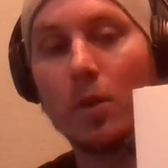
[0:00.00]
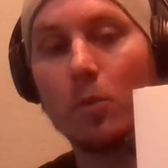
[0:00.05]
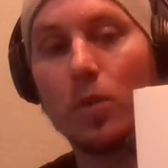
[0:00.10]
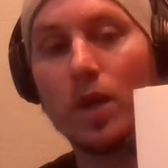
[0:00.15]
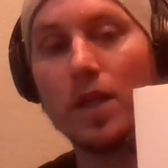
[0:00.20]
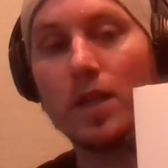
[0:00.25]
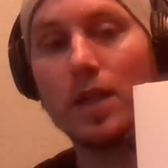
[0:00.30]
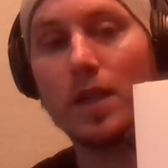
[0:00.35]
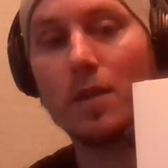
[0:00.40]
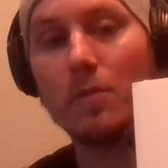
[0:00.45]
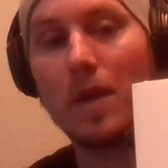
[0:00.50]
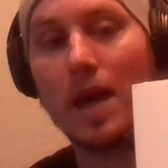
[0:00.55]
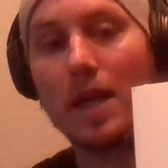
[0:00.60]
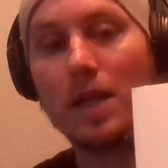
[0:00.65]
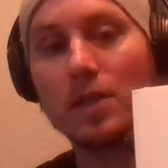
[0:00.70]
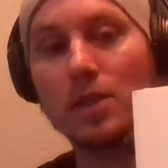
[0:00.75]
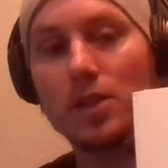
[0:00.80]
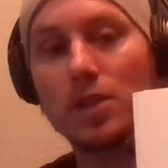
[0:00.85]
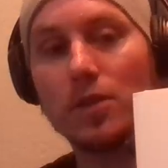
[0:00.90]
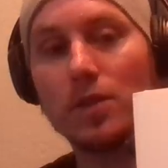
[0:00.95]
but you didn't
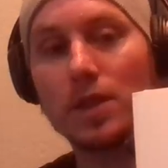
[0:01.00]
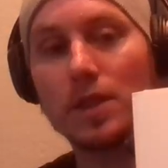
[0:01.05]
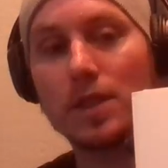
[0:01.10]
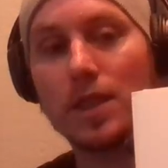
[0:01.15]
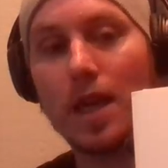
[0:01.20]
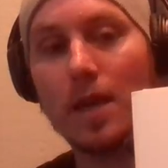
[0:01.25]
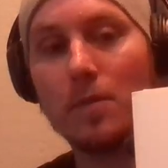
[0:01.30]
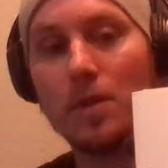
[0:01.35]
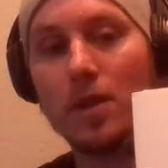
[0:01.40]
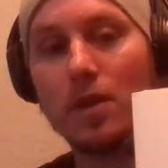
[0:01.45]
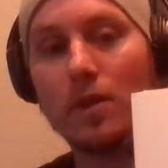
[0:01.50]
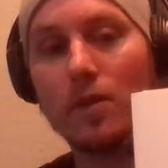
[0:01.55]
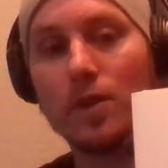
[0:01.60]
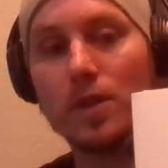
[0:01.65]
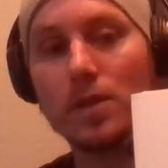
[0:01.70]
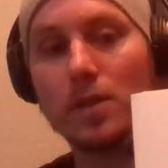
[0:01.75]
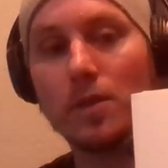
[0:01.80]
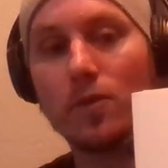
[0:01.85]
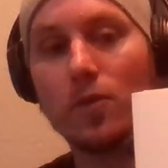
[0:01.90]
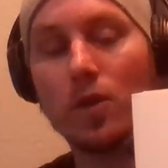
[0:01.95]
manage to escape the
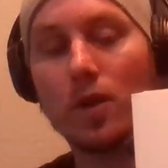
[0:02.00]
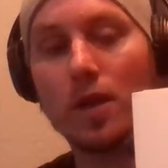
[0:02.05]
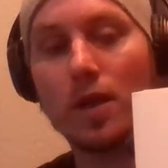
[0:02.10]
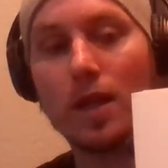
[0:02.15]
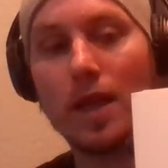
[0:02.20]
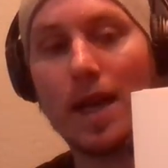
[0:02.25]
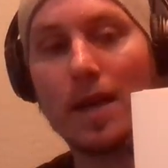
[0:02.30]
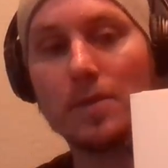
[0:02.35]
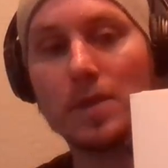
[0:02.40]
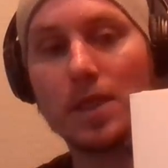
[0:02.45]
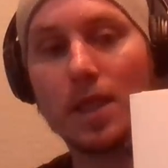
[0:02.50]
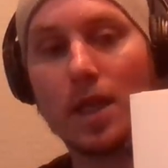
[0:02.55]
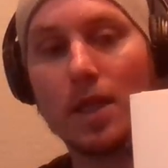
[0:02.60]
universe before it collapsed